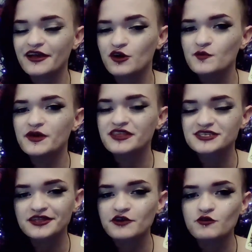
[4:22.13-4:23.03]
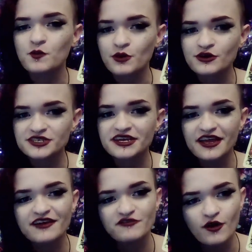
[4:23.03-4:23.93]
It could be this literal person,
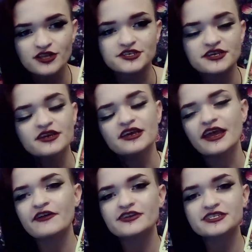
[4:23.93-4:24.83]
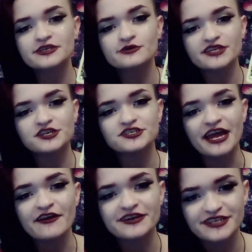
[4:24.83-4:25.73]
King of Wands, Aries, Leo,
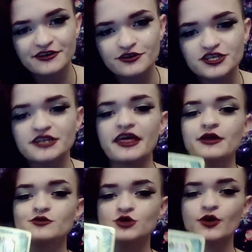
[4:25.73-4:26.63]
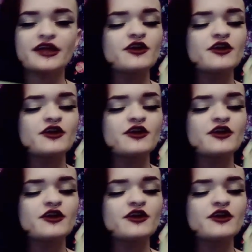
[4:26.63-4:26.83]
Sagittarius energy that you don't.